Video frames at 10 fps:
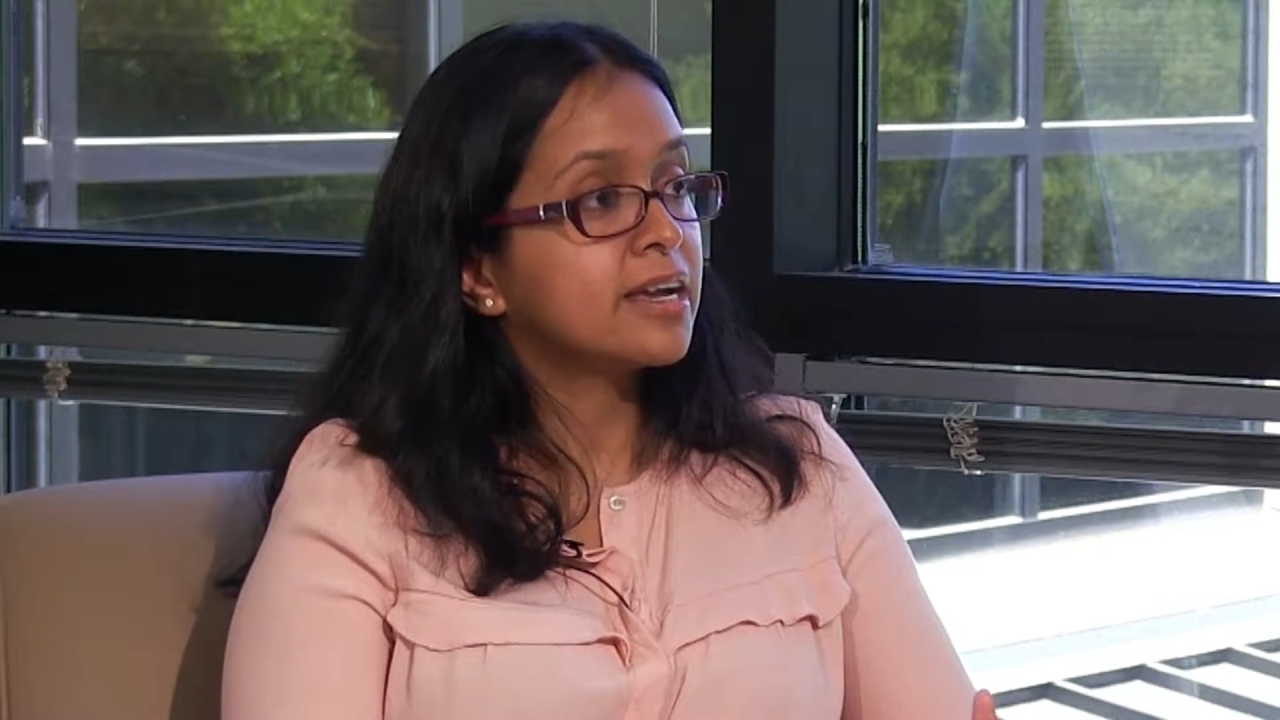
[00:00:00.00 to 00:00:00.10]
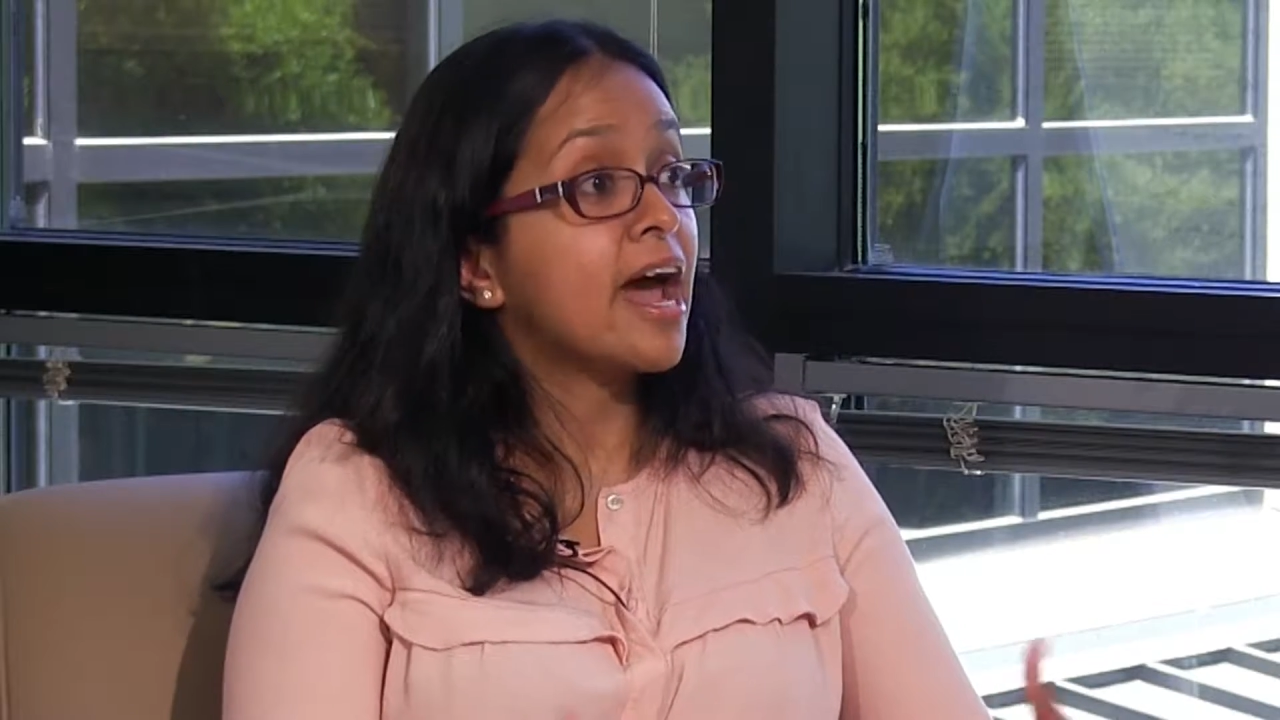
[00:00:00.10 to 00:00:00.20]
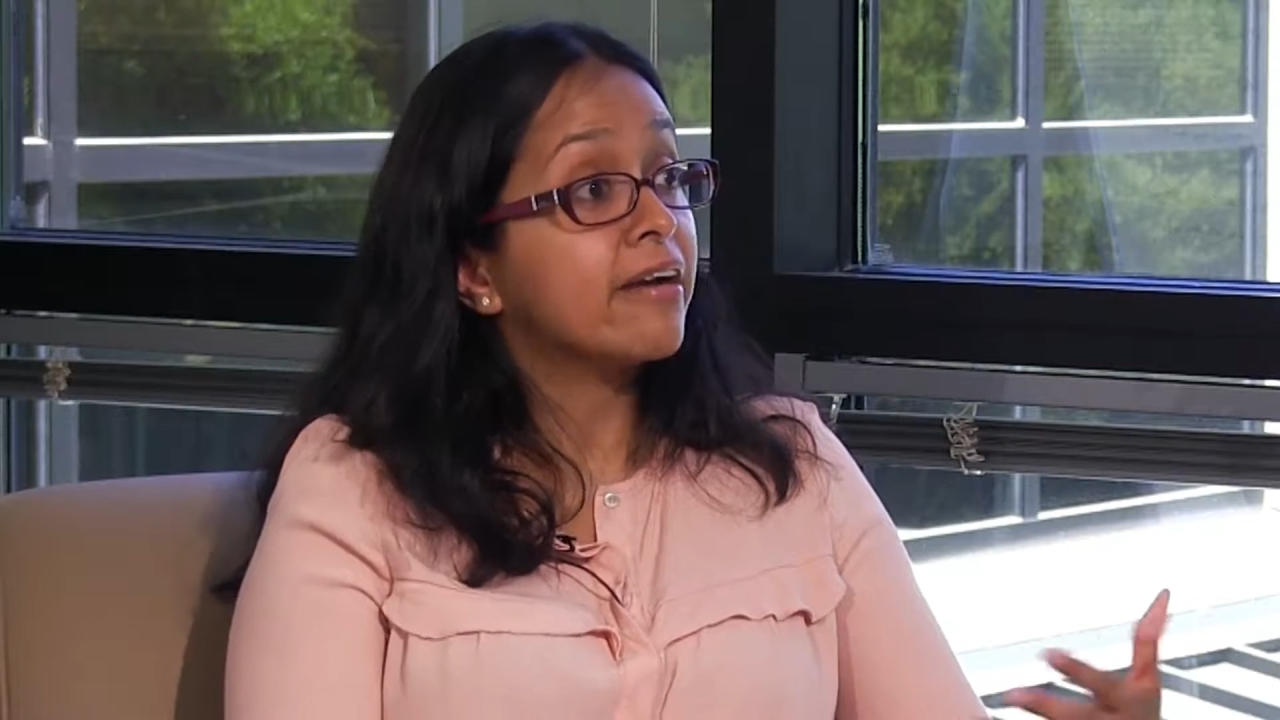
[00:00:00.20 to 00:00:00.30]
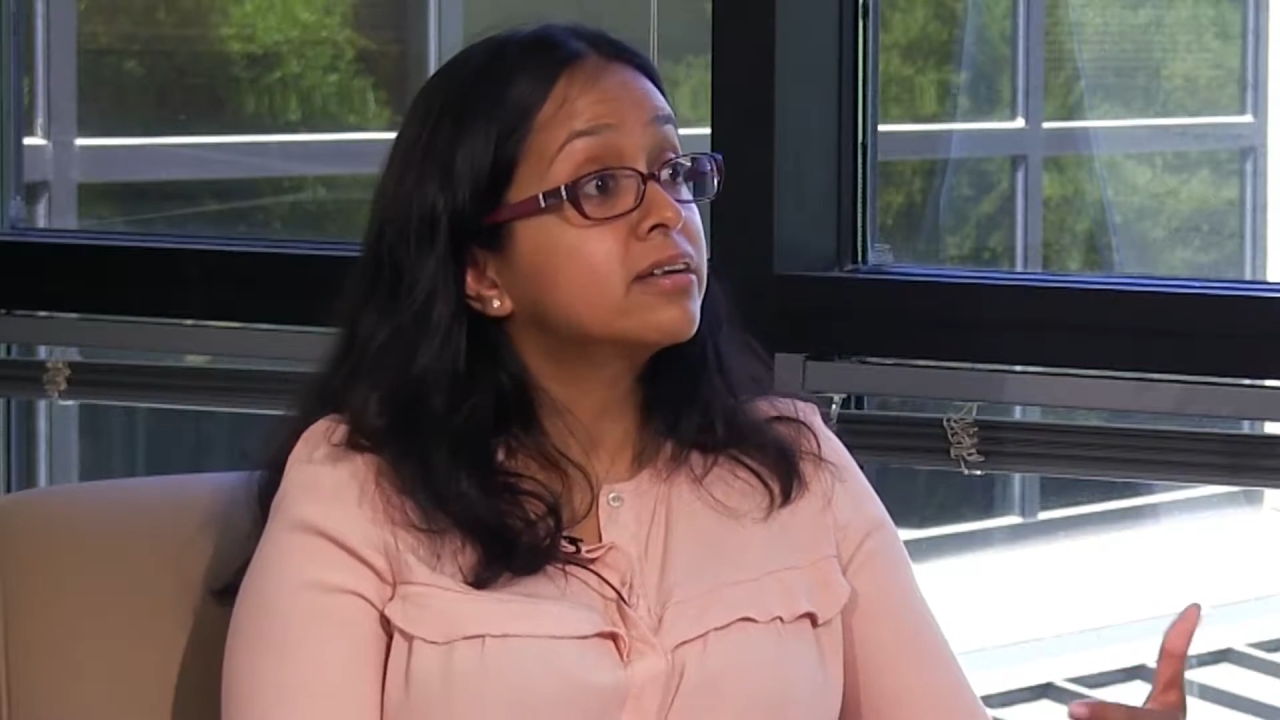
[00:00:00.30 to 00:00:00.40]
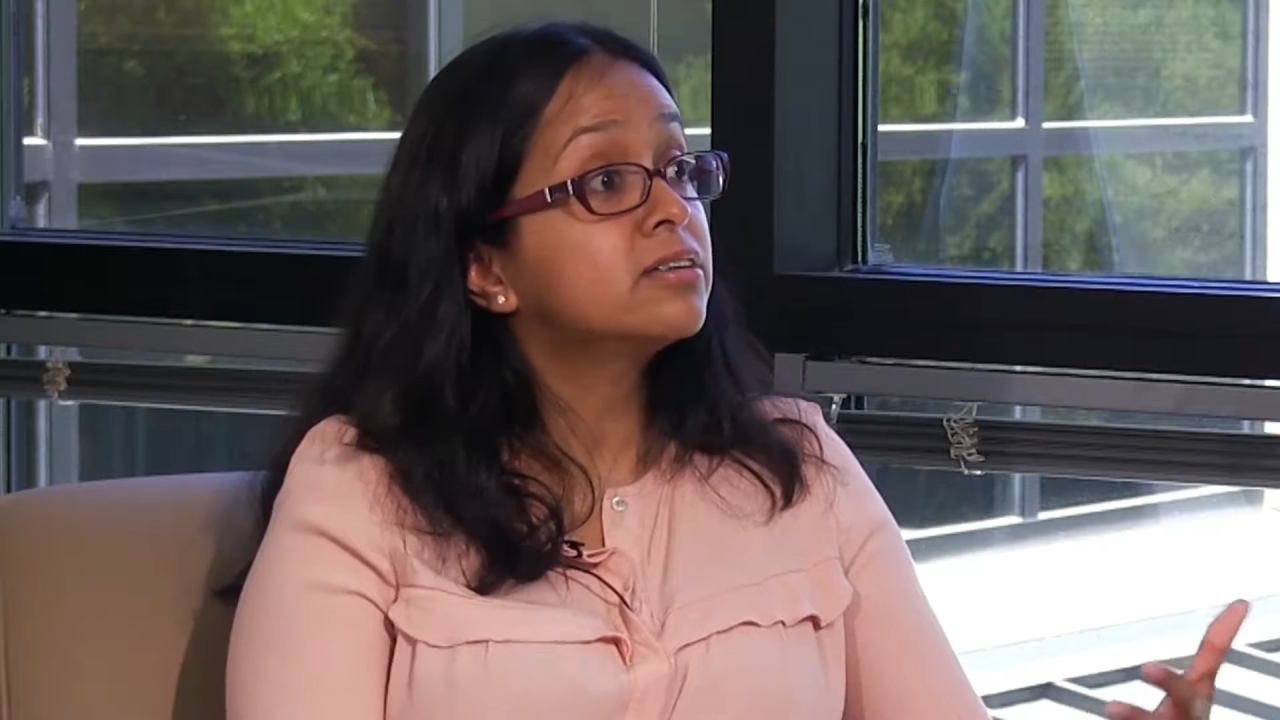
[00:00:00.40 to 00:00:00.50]

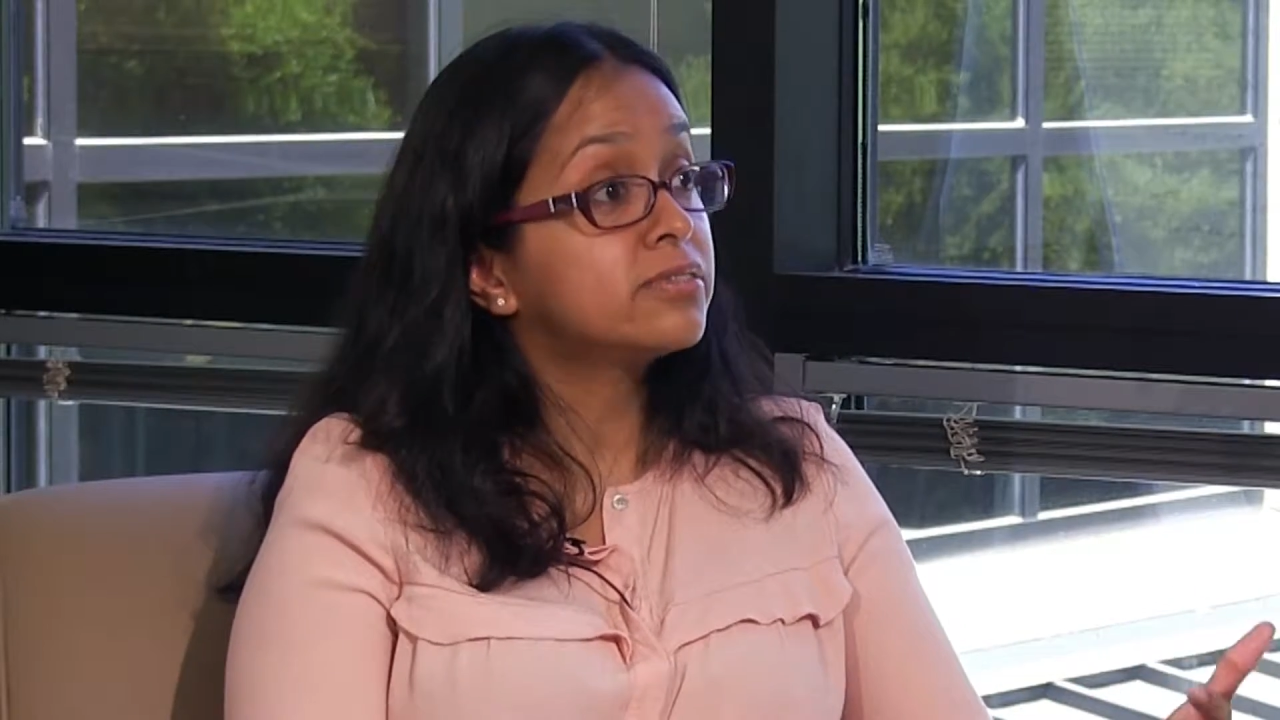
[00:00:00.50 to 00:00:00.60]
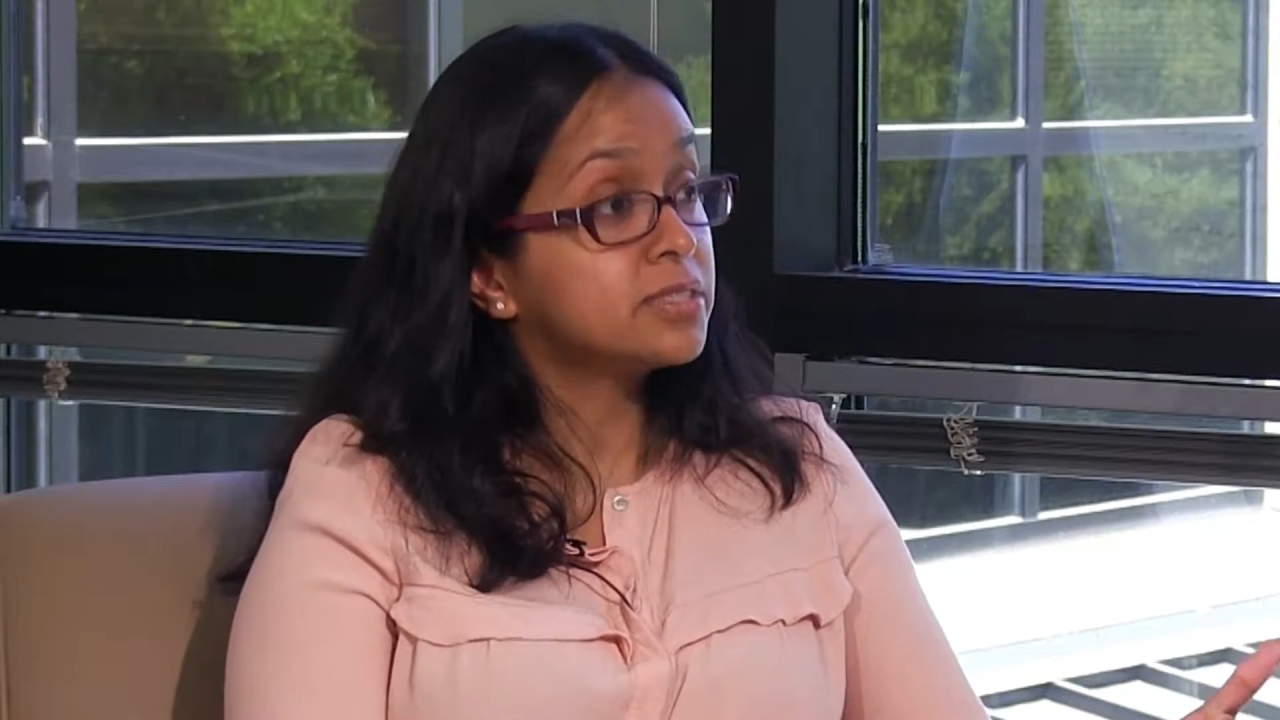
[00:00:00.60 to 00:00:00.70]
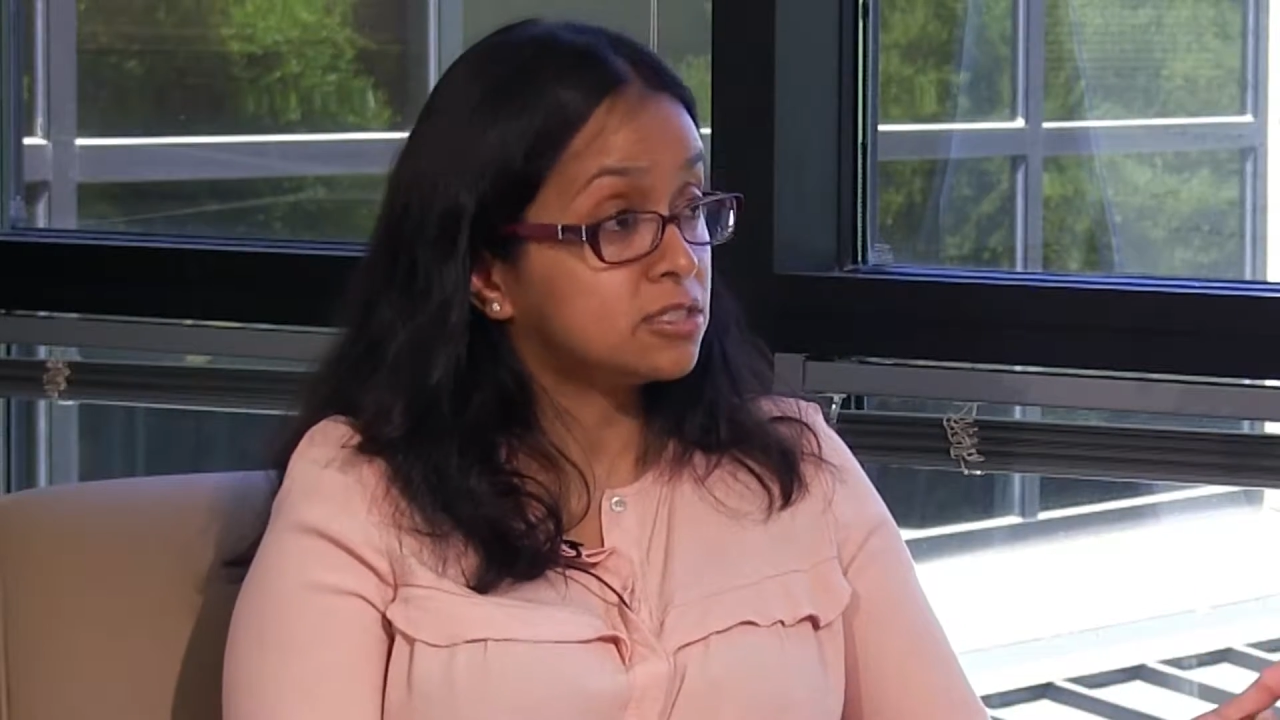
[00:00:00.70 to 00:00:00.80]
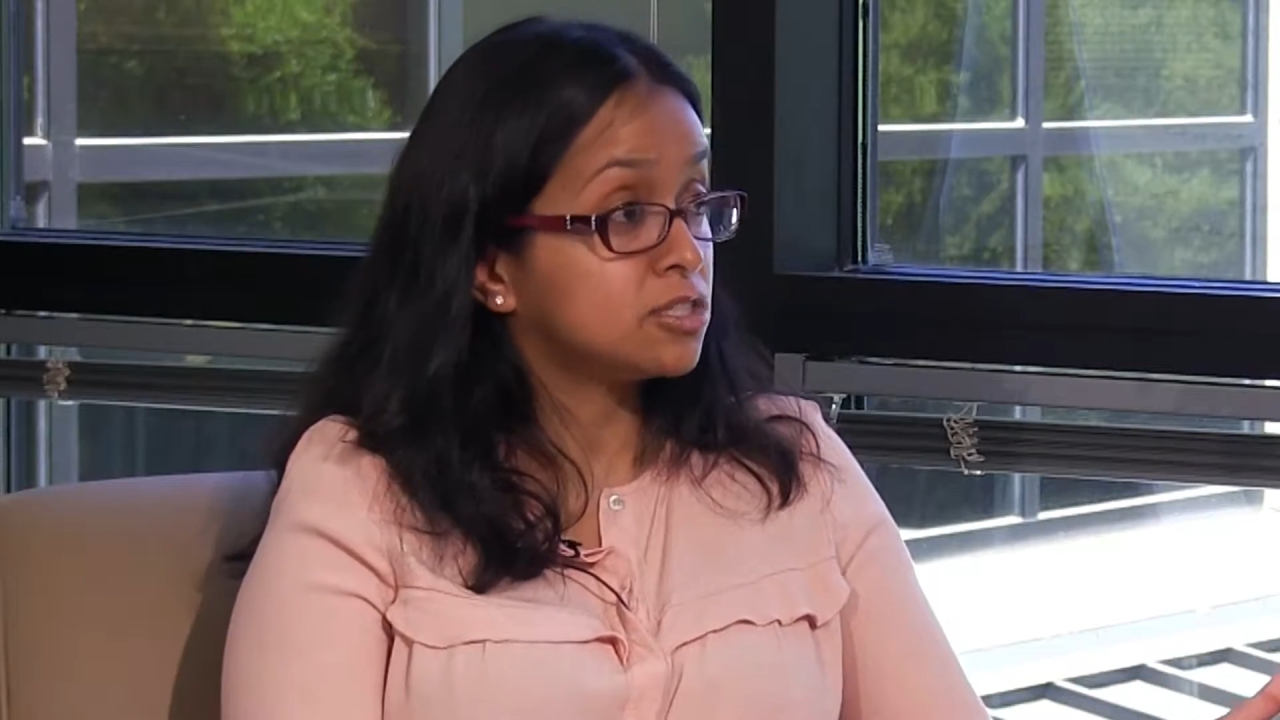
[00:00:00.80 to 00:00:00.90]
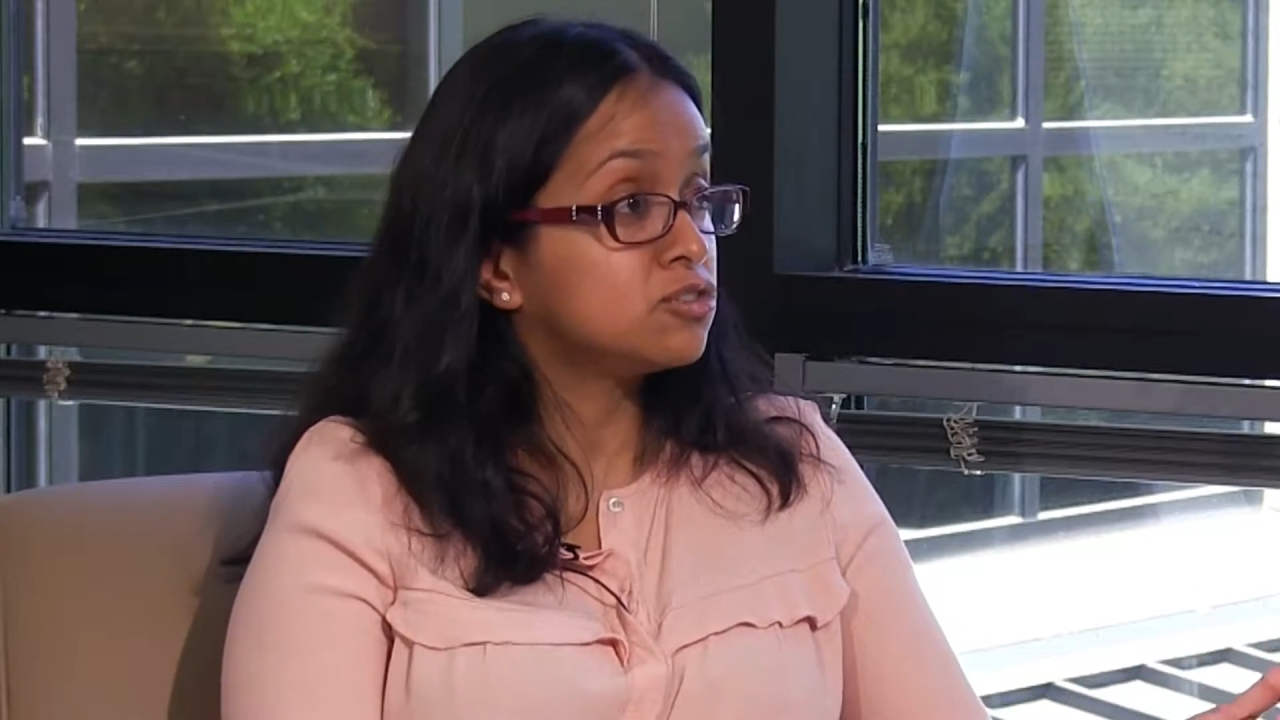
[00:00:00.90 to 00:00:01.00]

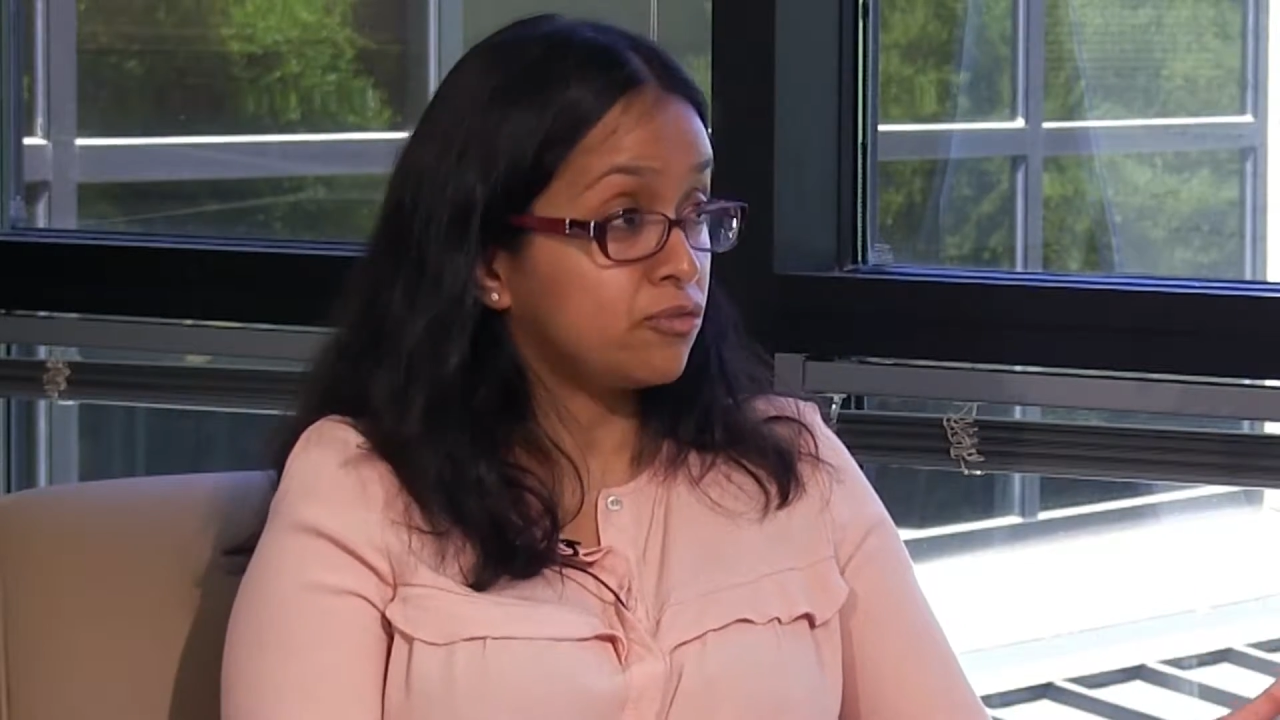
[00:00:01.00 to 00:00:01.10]
characteristics